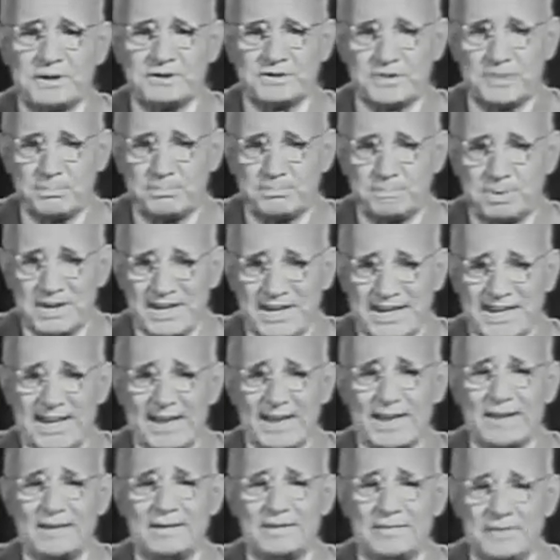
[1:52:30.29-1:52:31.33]

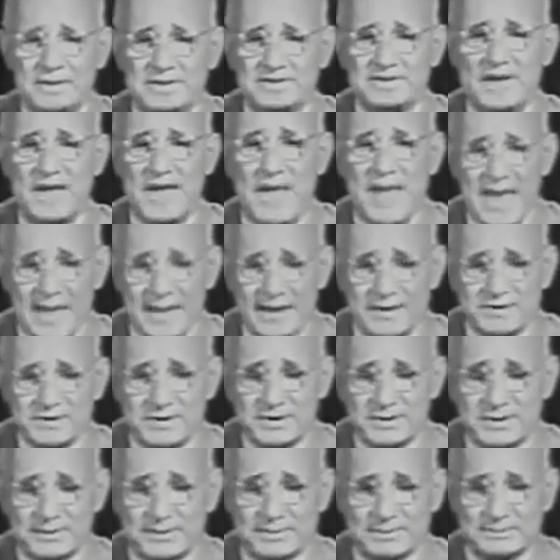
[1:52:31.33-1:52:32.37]
supply this
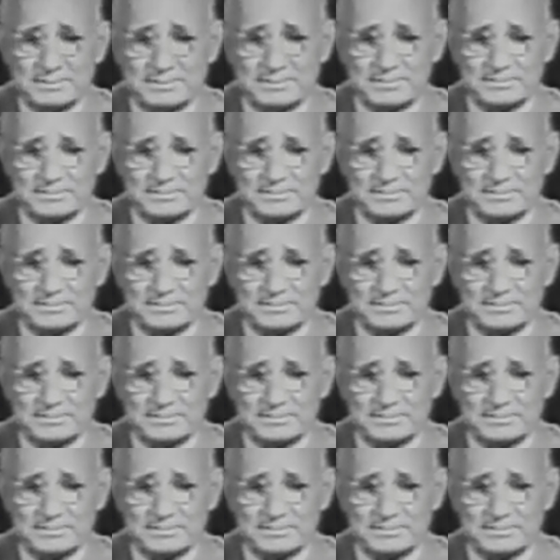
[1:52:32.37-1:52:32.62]
action.